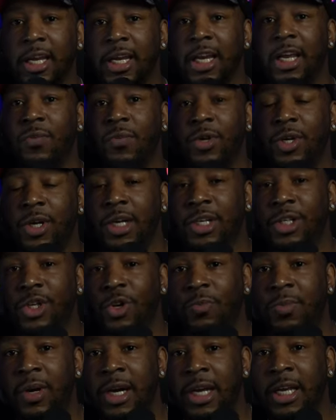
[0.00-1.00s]
and then we
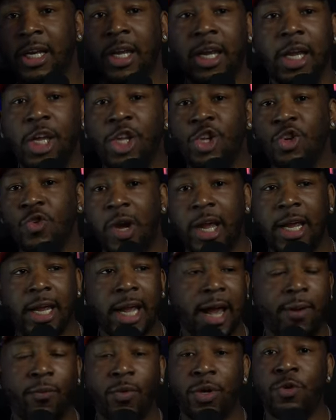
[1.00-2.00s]
get your money you
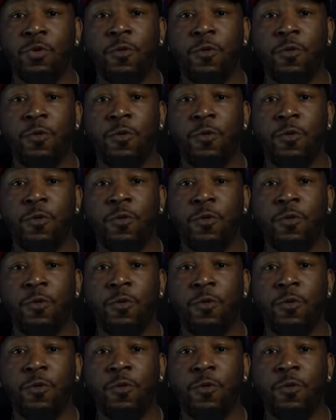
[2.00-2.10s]
ain't got